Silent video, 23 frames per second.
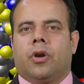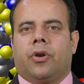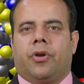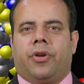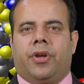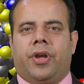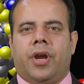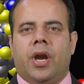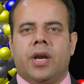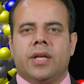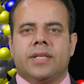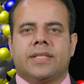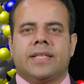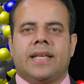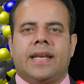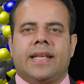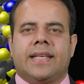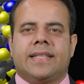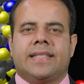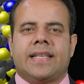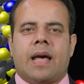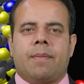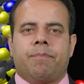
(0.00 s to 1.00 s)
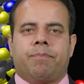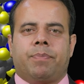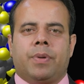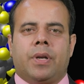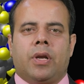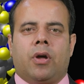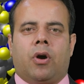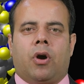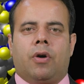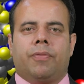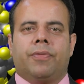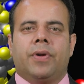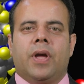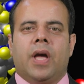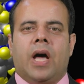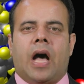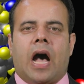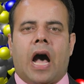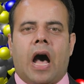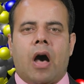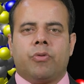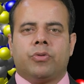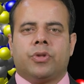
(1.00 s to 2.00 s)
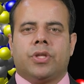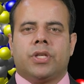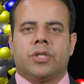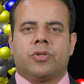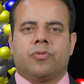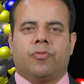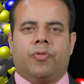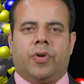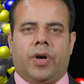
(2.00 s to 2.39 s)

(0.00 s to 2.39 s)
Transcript: Here is an example of how this